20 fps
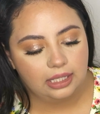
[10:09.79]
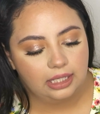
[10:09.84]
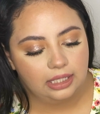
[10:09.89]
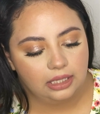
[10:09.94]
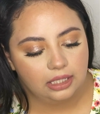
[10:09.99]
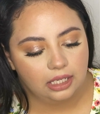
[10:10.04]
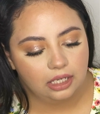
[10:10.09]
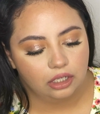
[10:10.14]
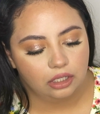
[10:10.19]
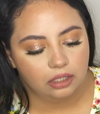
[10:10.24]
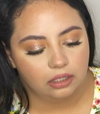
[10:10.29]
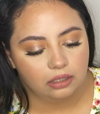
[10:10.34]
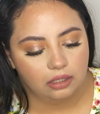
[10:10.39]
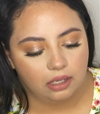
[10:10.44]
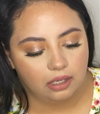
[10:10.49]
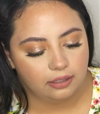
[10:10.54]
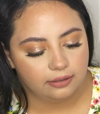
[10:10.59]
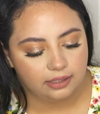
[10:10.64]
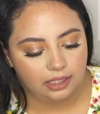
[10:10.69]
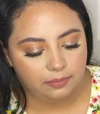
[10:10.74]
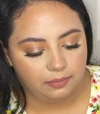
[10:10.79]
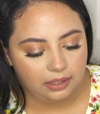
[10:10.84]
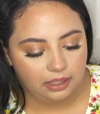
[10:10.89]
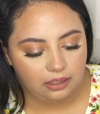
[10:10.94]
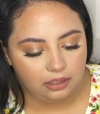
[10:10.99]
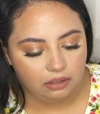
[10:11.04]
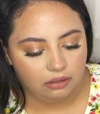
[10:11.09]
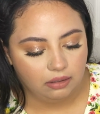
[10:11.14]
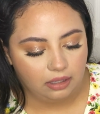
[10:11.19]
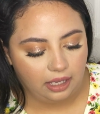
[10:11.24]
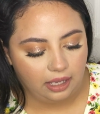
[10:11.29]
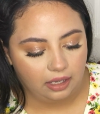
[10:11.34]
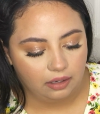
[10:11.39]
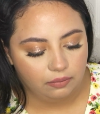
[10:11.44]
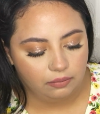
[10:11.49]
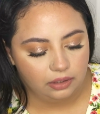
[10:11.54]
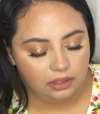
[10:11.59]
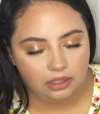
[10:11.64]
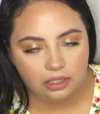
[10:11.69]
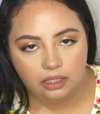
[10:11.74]
clear gloss. I mean, you
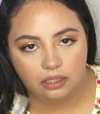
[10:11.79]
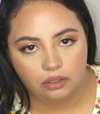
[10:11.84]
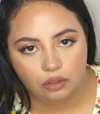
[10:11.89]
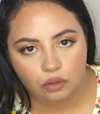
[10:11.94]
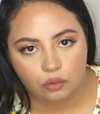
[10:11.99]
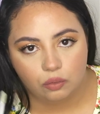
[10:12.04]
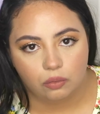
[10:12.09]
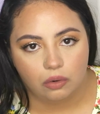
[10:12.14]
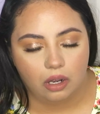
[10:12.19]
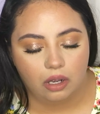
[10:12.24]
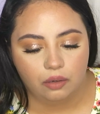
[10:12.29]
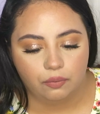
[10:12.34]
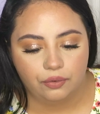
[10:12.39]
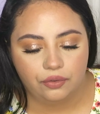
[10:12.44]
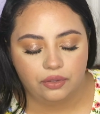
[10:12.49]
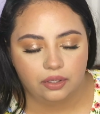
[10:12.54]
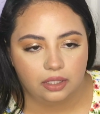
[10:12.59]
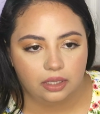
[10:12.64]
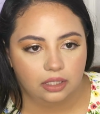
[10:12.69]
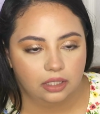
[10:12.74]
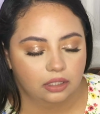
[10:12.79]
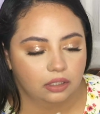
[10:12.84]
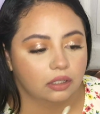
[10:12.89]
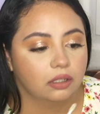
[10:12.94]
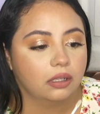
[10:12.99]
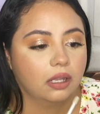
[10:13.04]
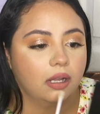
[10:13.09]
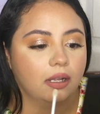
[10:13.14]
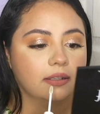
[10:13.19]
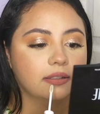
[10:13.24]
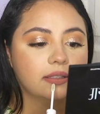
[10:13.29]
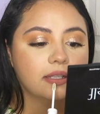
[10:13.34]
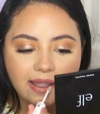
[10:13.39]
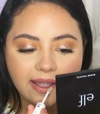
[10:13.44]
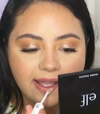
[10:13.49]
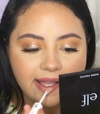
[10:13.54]
can't really go wrong with a clear gloss.